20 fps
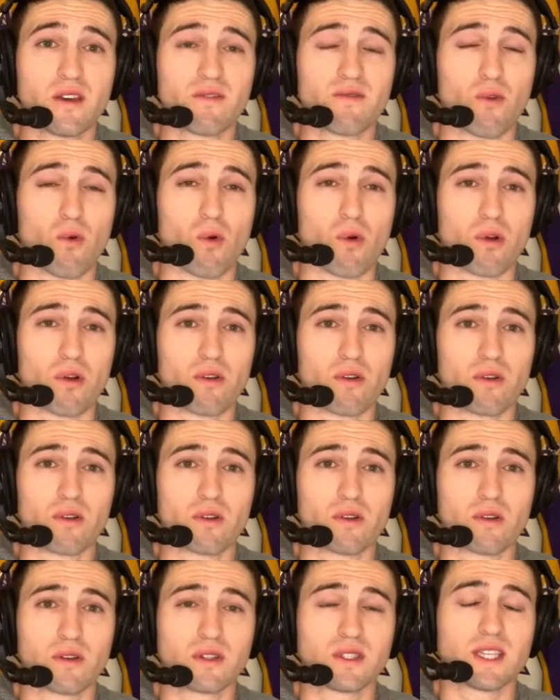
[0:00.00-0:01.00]
for
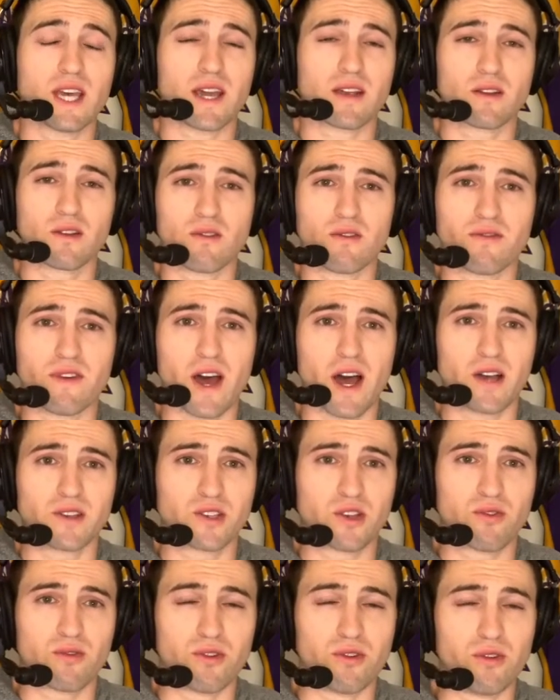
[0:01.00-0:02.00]
technical
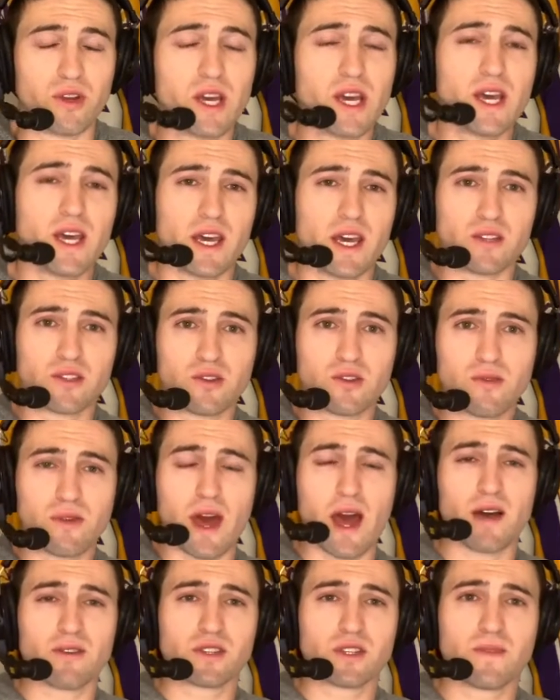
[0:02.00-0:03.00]
fouls accrued. In
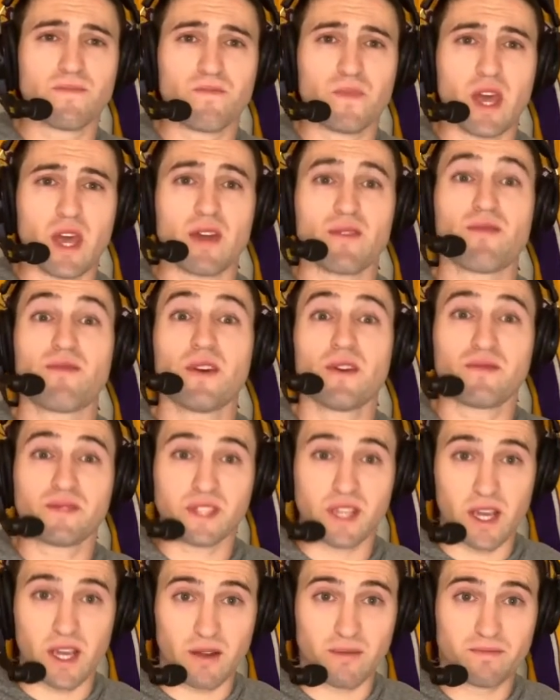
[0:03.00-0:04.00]

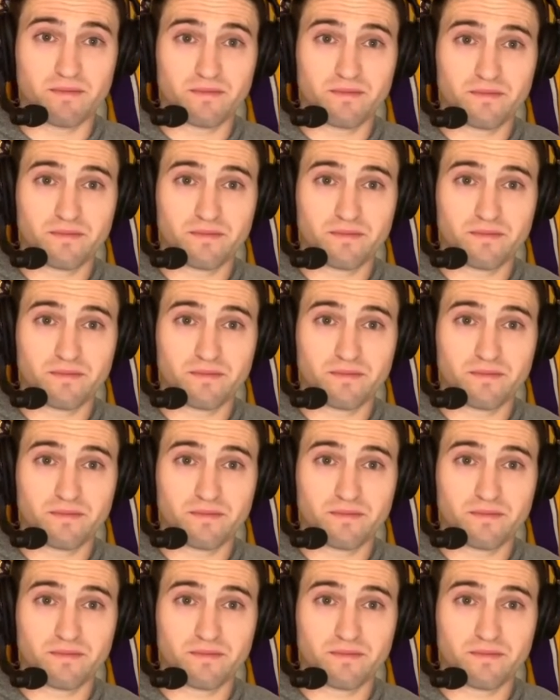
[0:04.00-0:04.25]
2015,